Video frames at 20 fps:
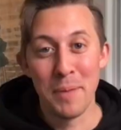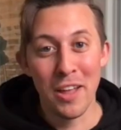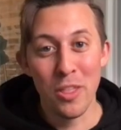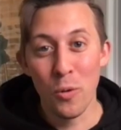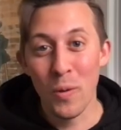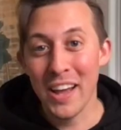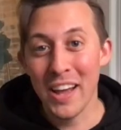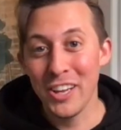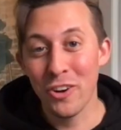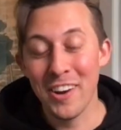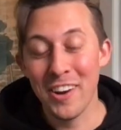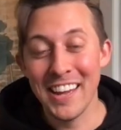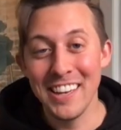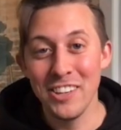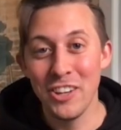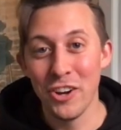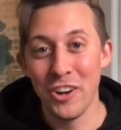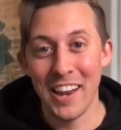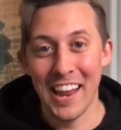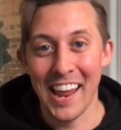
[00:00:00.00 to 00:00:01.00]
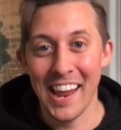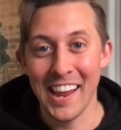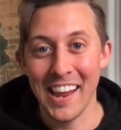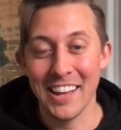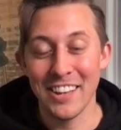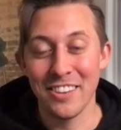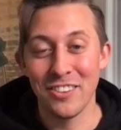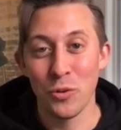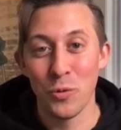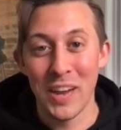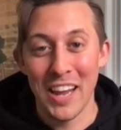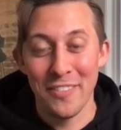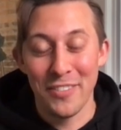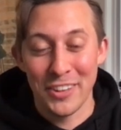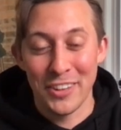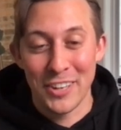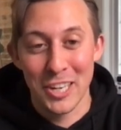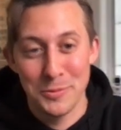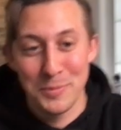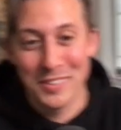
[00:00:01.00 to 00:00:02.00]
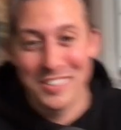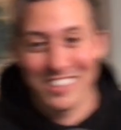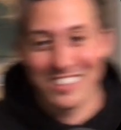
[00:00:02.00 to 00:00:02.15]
by the way, you're in good hands. We have the customer